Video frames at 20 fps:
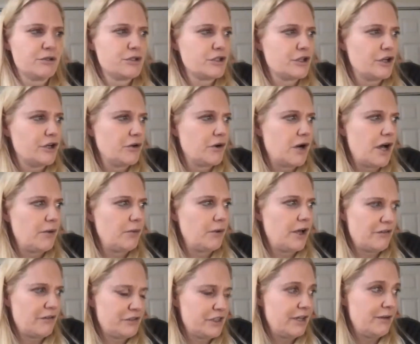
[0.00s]
so I will
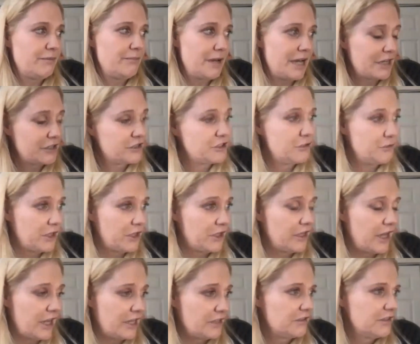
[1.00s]
have to get back to you on
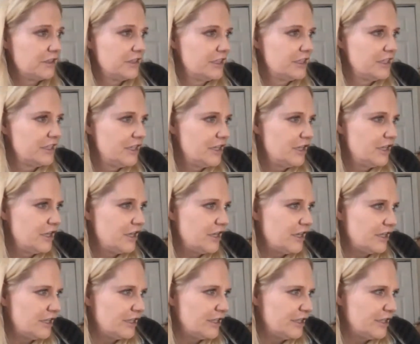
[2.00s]
that.
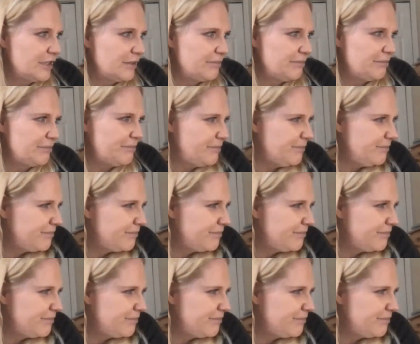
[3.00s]
Um,